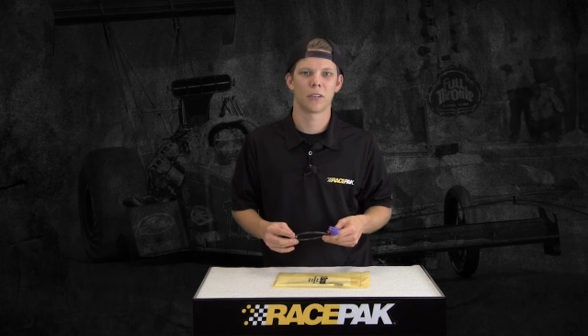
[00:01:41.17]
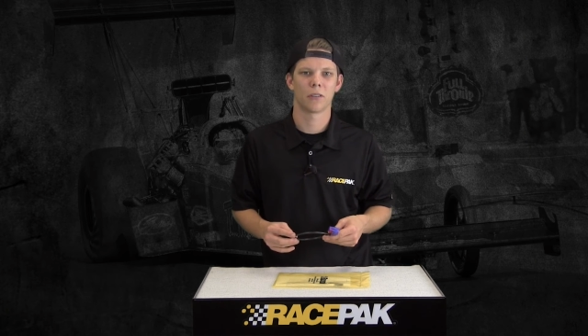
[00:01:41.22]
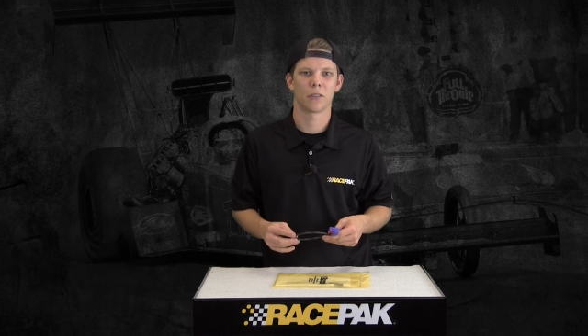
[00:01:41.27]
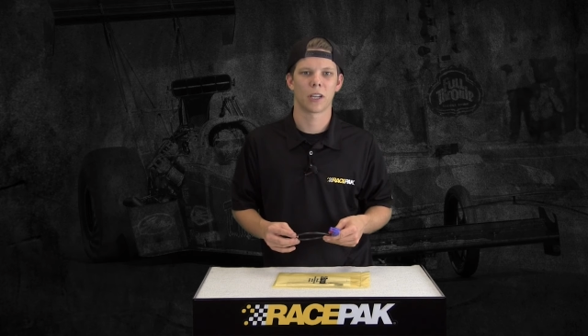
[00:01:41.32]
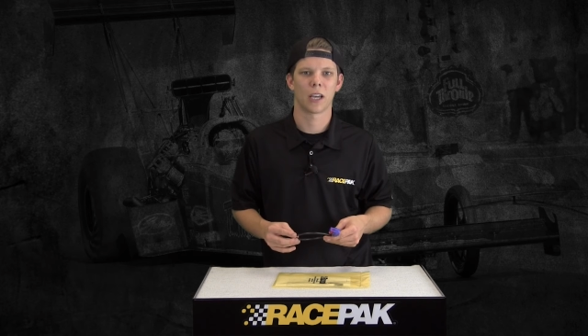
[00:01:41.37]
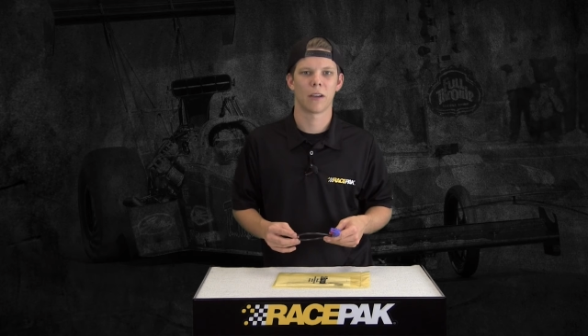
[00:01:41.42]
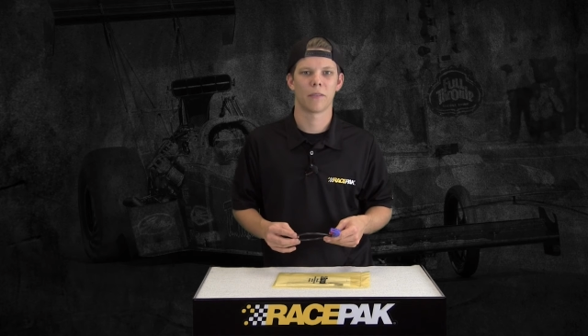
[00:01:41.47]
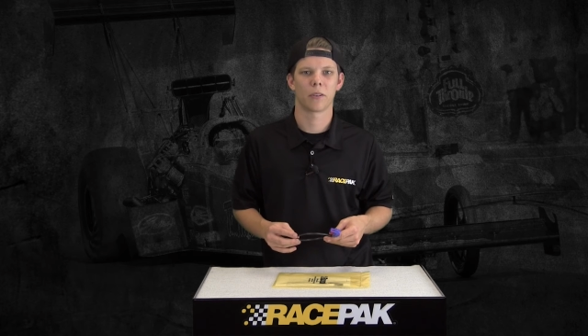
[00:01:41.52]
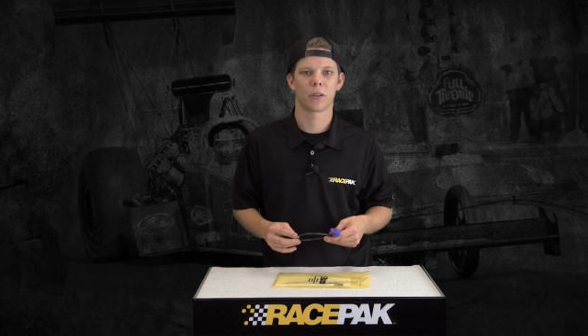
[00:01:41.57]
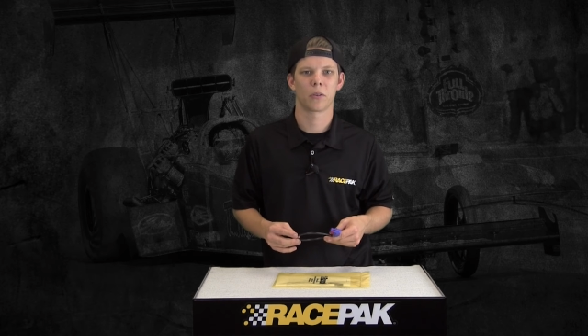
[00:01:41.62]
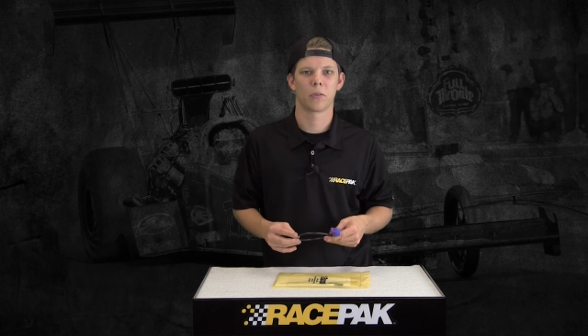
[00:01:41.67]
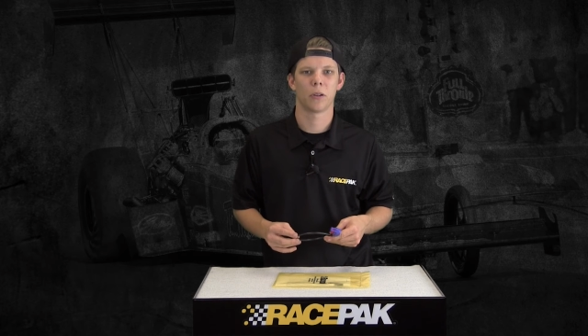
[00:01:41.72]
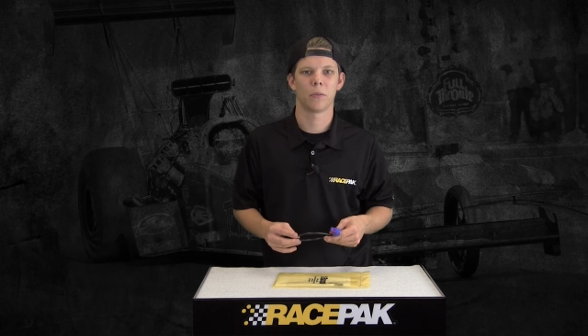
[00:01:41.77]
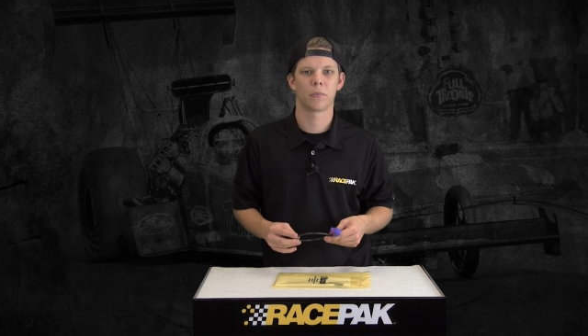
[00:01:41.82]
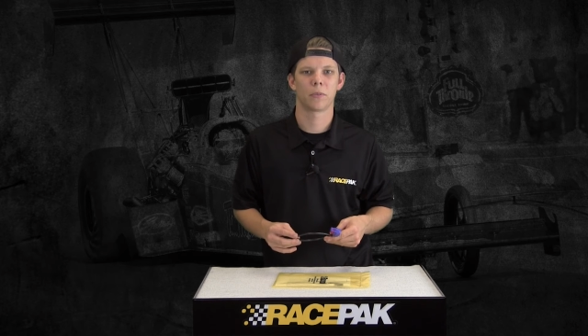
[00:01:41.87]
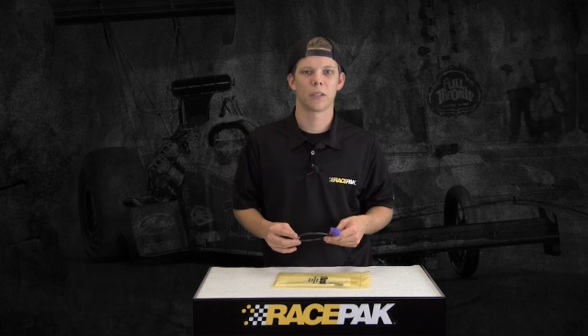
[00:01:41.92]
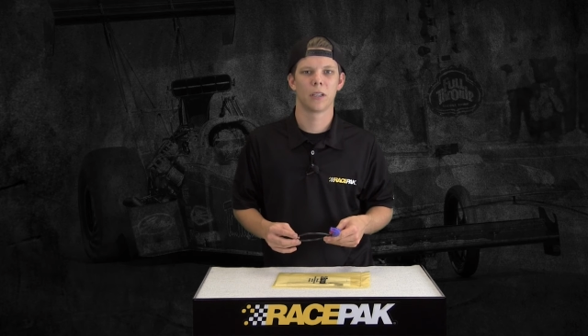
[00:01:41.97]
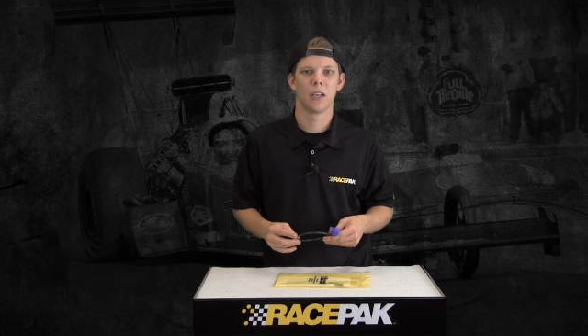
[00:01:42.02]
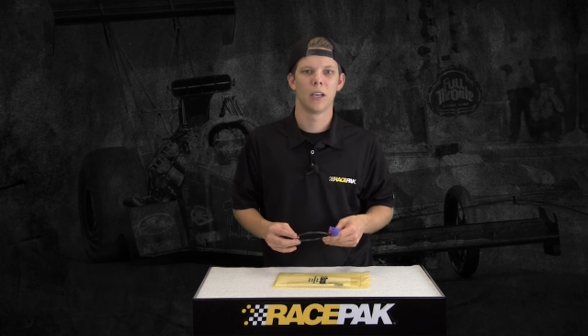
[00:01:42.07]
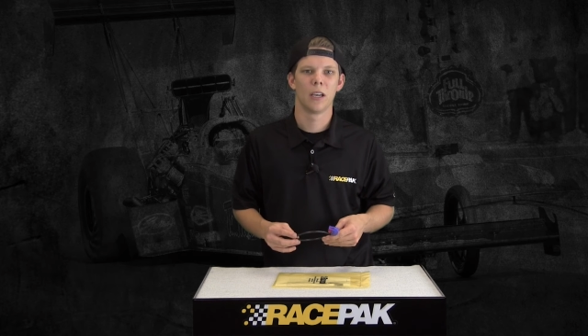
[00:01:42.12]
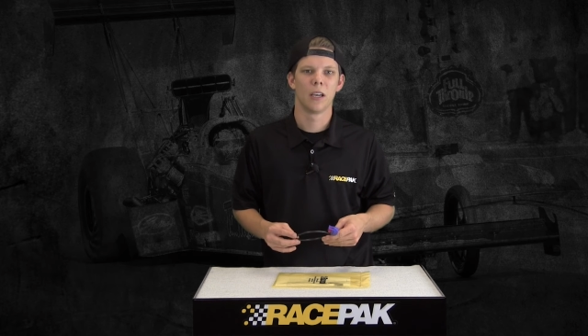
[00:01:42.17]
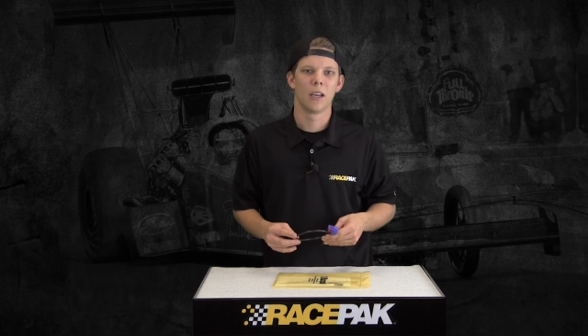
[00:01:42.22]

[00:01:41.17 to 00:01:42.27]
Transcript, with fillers: don't have equipped